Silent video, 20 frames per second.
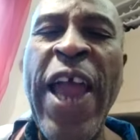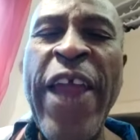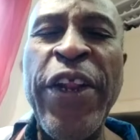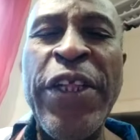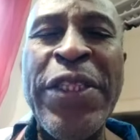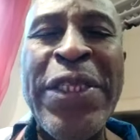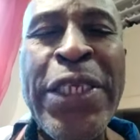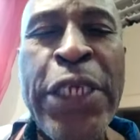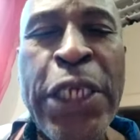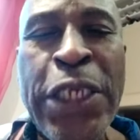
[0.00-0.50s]
I ain't
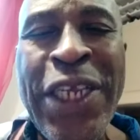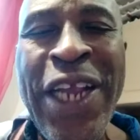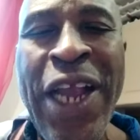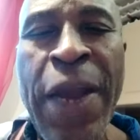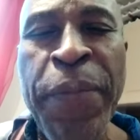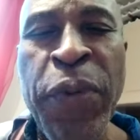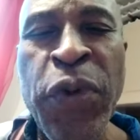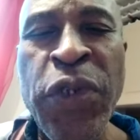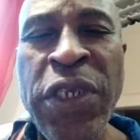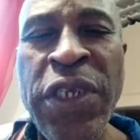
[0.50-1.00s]
a
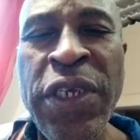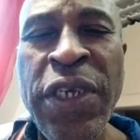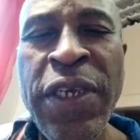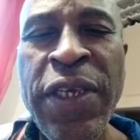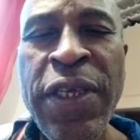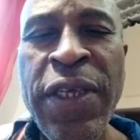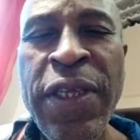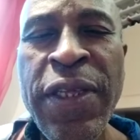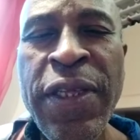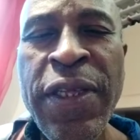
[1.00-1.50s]
TSR
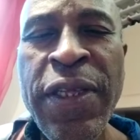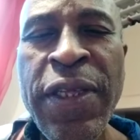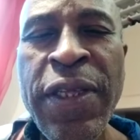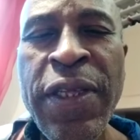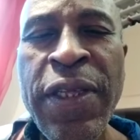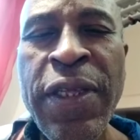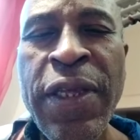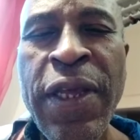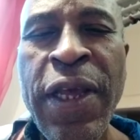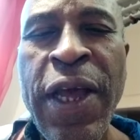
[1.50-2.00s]
pussy.
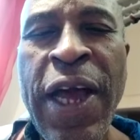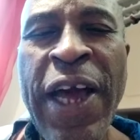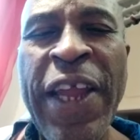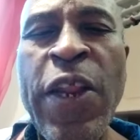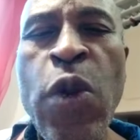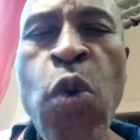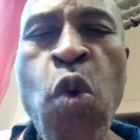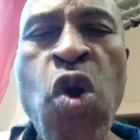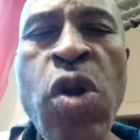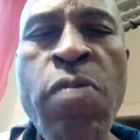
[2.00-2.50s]

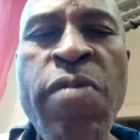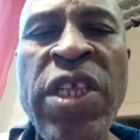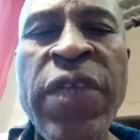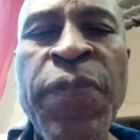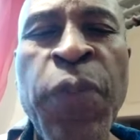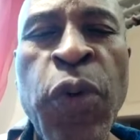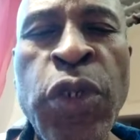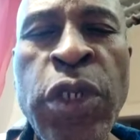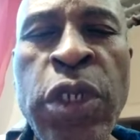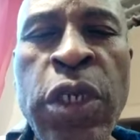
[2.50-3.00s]
And the world
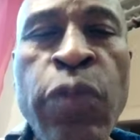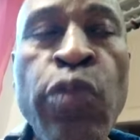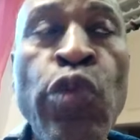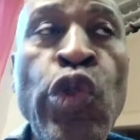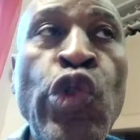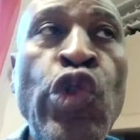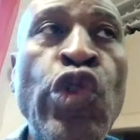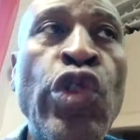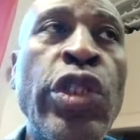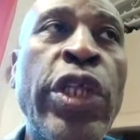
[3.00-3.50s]
best pussy.
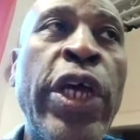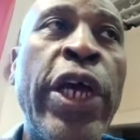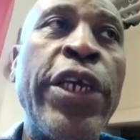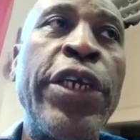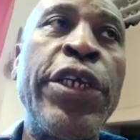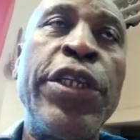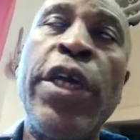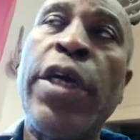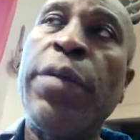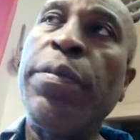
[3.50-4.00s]
Nah,
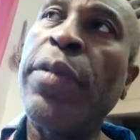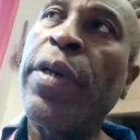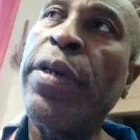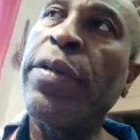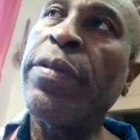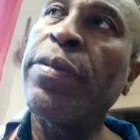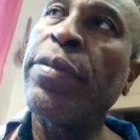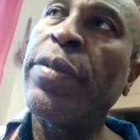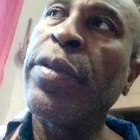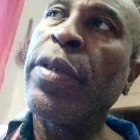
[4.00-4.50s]
idiot,
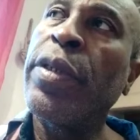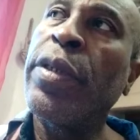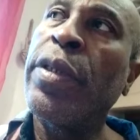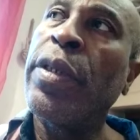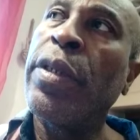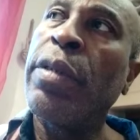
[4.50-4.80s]
man.